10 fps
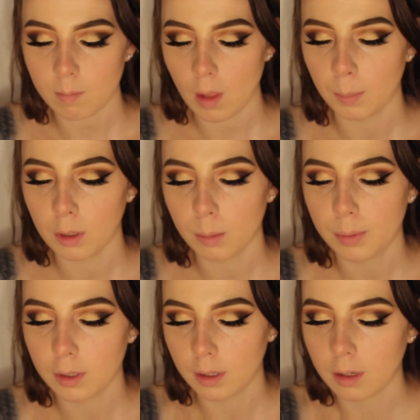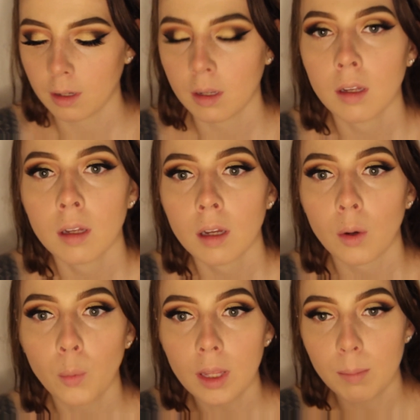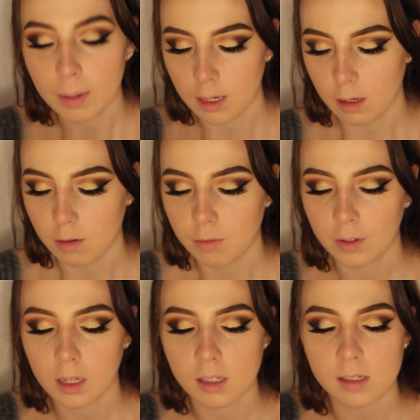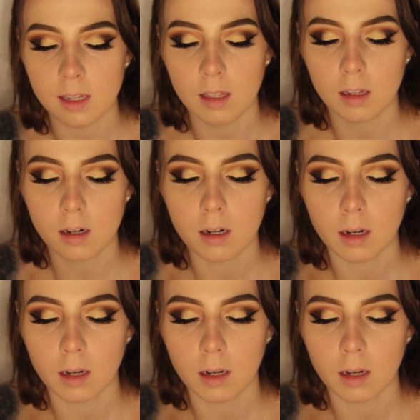I'm going to put a wee bit of concealer